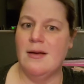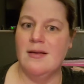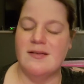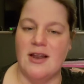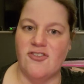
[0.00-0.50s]

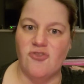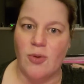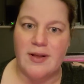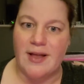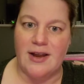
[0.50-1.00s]
It's not a
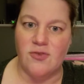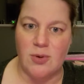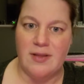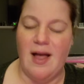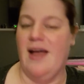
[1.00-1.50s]
storyline, it's
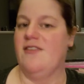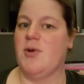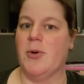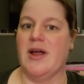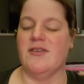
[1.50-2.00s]
real life,
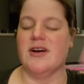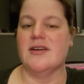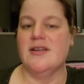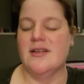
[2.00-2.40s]
but whatever.